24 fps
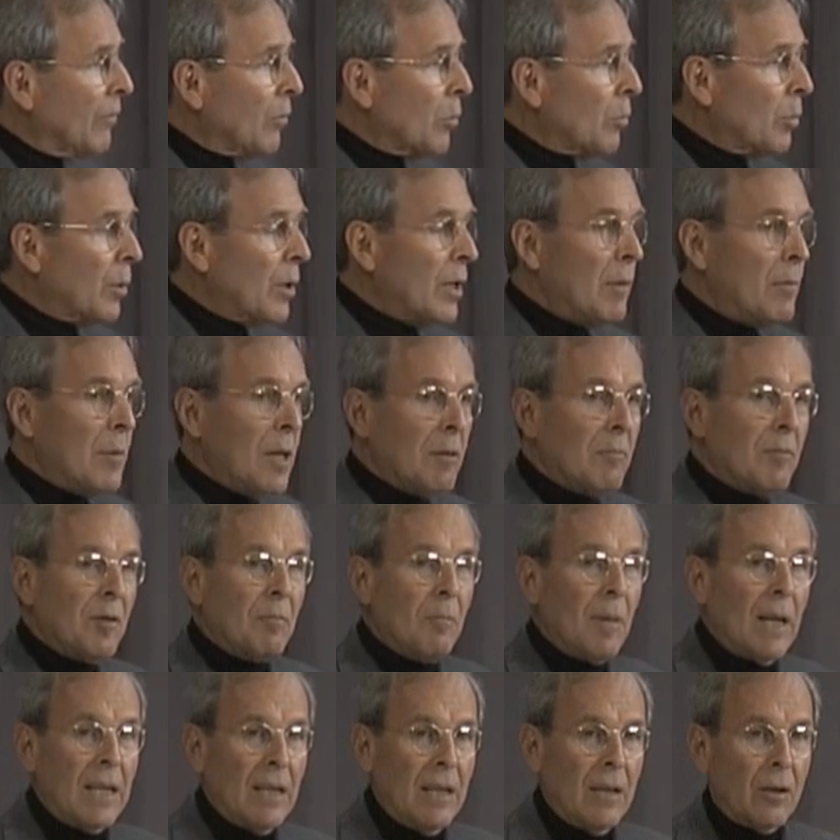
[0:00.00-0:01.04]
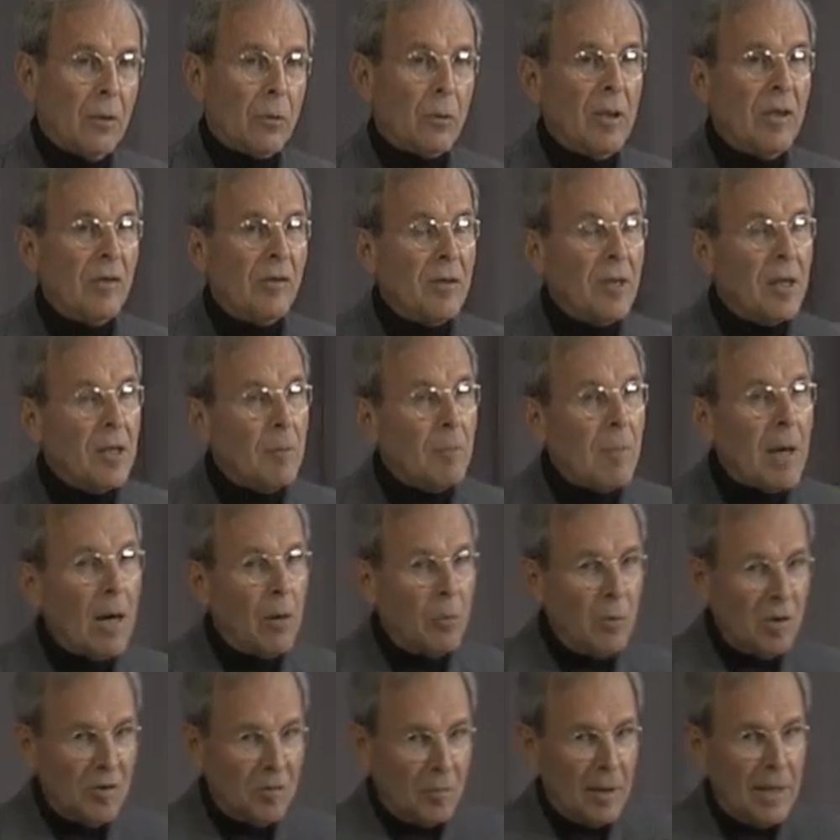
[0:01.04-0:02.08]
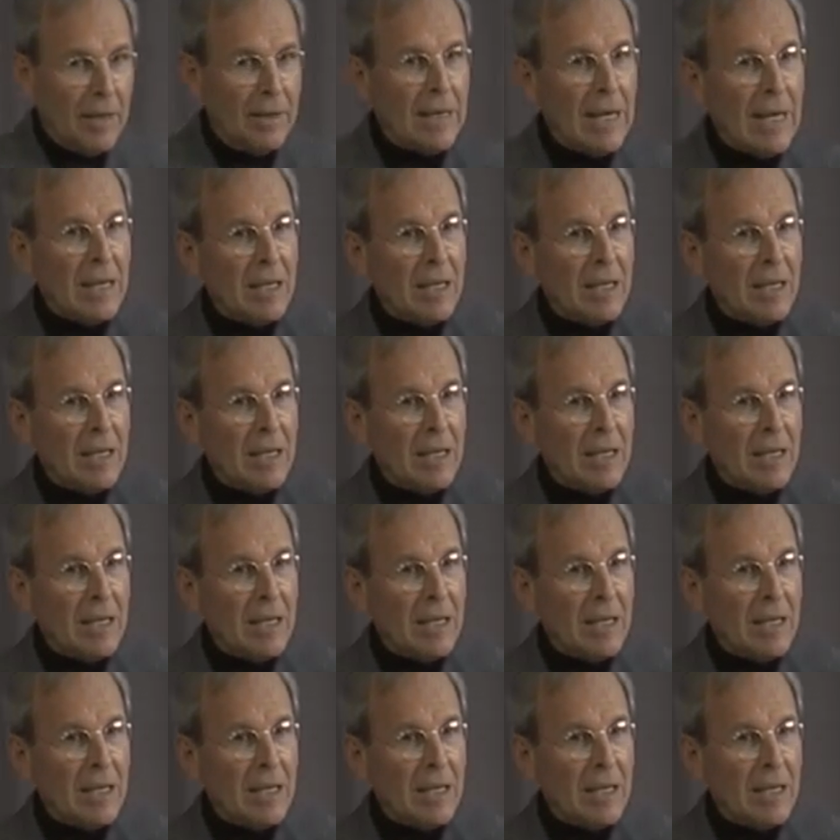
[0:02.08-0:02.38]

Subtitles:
for premiums but increasing the amount we spend